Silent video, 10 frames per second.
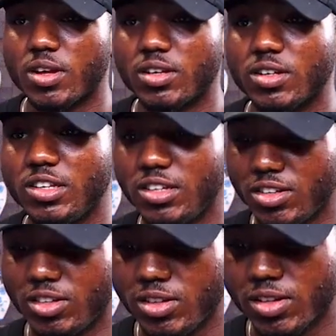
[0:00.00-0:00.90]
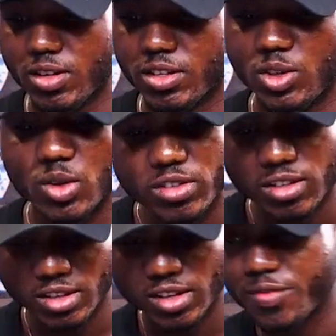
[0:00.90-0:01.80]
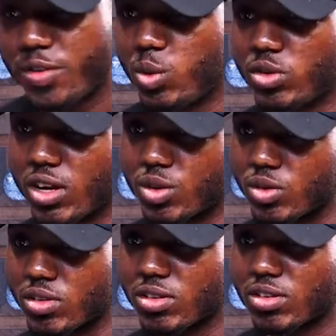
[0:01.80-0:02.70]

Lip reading: This does it in few seconds.